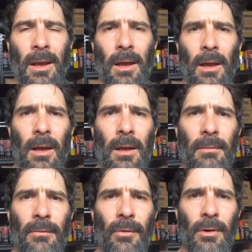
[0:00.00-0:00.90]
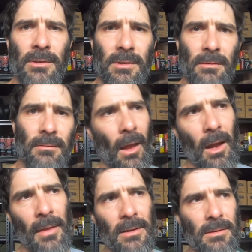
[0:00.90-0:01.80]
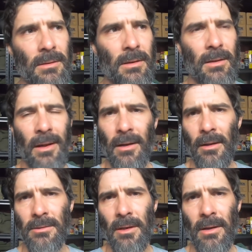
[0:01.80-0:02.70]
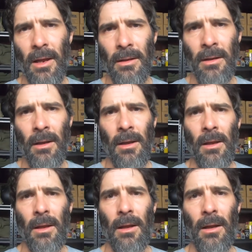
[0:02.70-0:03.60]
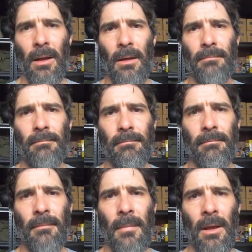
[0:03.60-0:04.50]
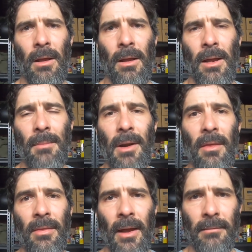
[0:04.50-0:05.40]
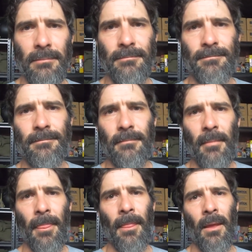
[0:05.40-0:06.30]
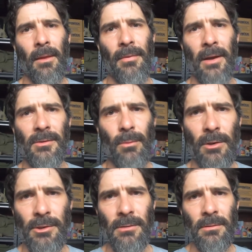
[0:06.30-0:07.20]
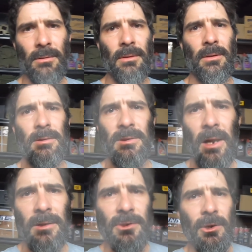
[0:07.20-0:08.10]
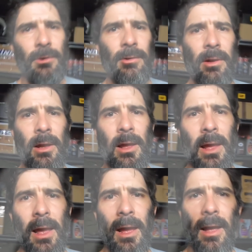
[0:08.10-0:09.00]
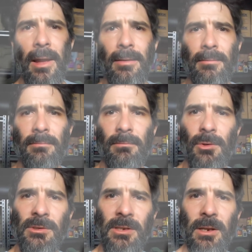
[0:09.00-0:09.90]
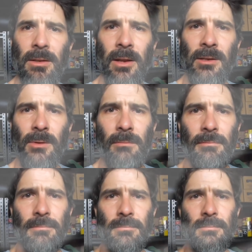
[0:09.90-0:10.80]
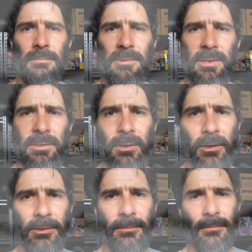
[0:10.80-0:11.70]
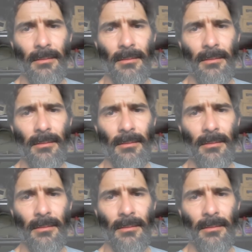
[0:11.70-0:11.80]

for us and that goes okay. But other than that, thanks for watching, stay tuned, and we'll see you in the next one. Cheers, guys.